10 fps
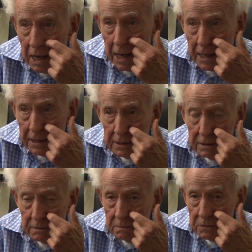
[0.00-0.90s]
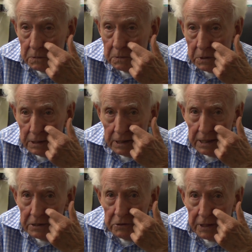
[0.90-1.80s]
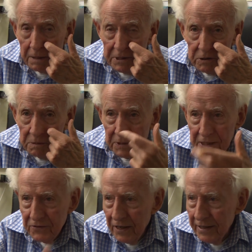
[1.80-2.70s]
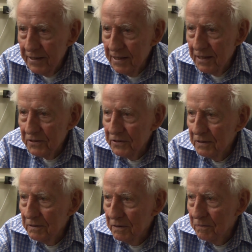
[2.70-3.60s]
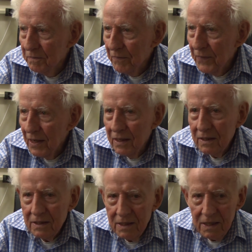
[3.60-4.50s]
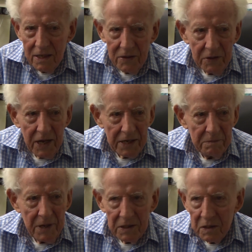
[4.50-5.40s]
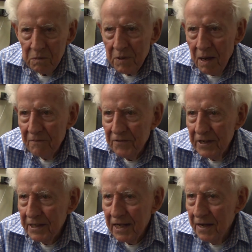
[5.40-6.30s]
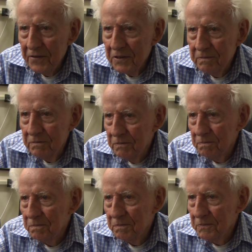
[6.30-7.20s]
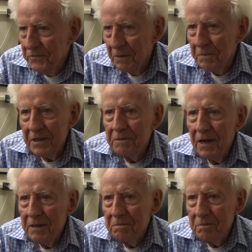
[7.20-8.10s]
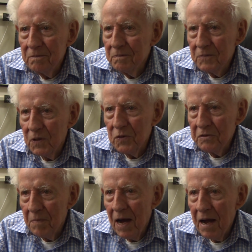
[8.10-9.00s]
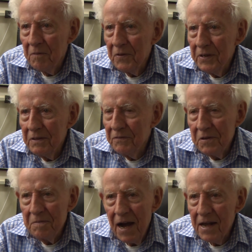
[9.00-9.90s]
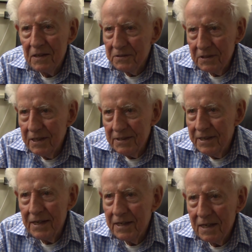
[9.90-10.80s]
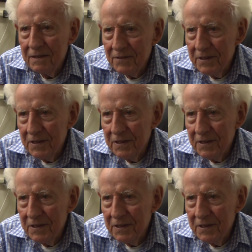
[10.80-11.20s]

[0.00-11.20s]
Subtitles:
And you come into a place like this and you got a medical problem of any kind, there's somebody right close by within a few miles that could take care of